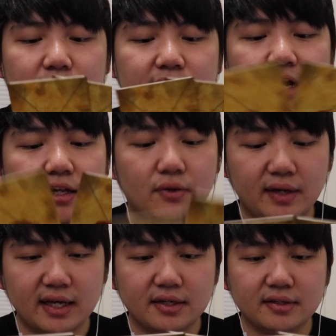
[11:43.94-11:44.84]
Now I
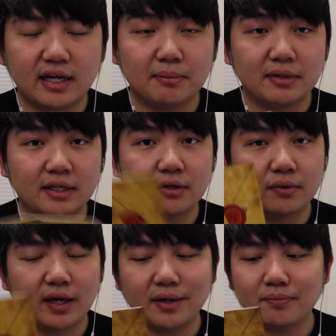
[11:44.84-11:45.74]
look at it, I'm like,
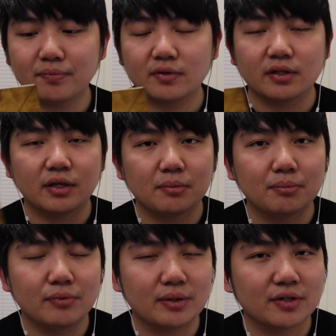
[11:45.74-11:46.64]
okay,
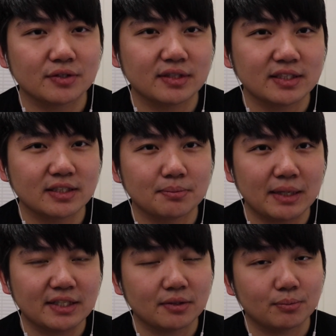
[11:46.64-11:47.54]
because this is
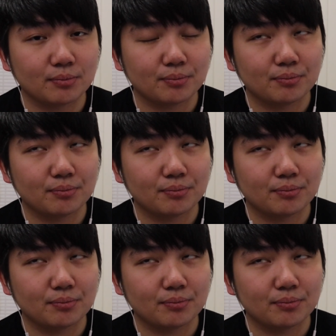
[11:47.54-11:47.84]
based on